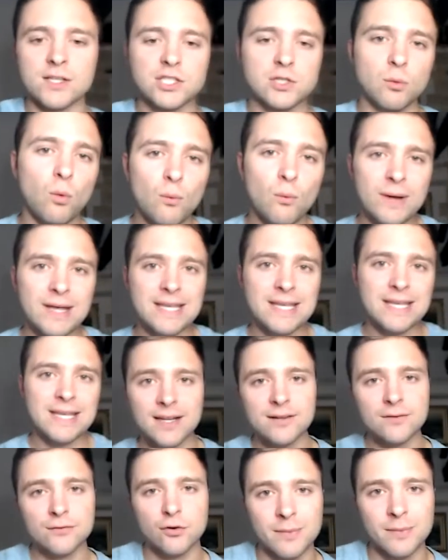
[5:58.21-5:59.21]
So what we
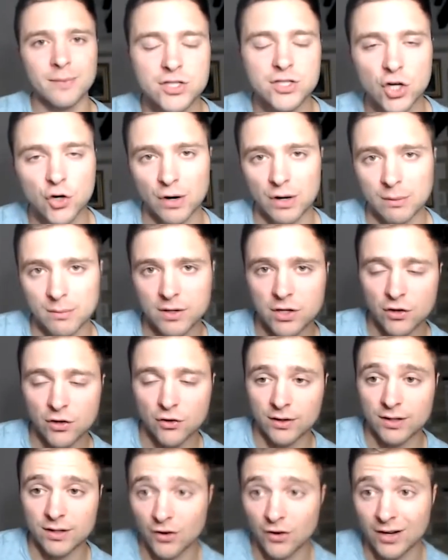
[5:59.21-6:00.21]
get from each agreement
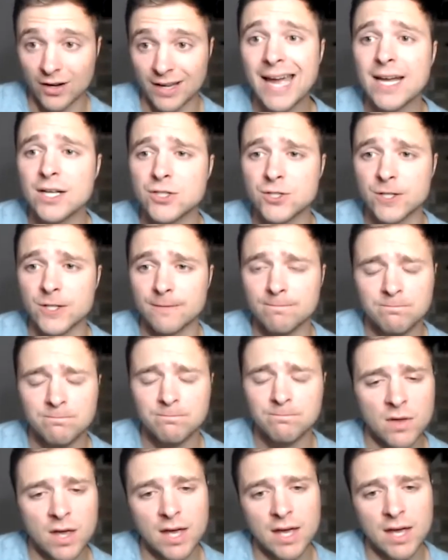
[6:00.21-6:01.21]
you're engaged in
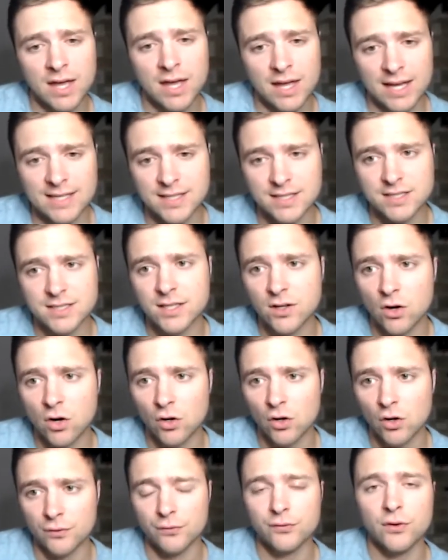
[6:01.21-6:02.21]
is this thing
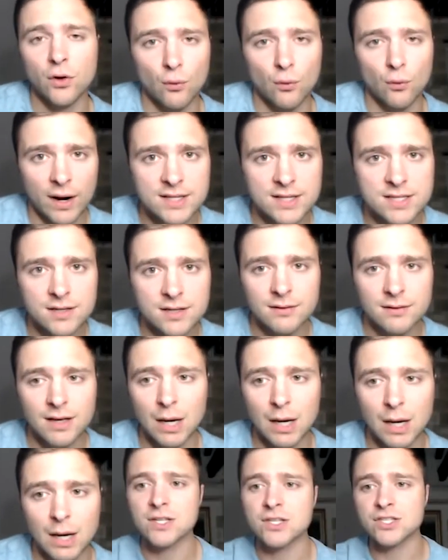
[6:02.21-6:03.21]
called the flow rate,
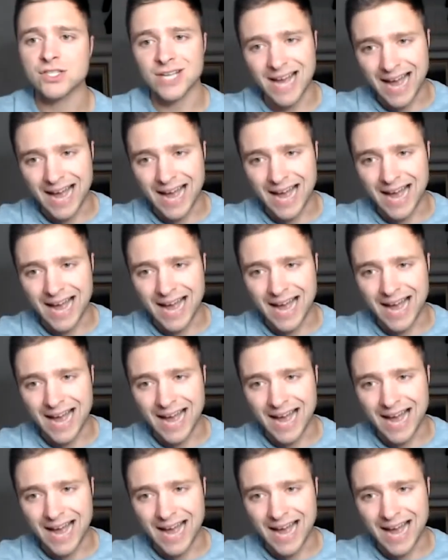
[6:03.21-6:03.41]
and we can just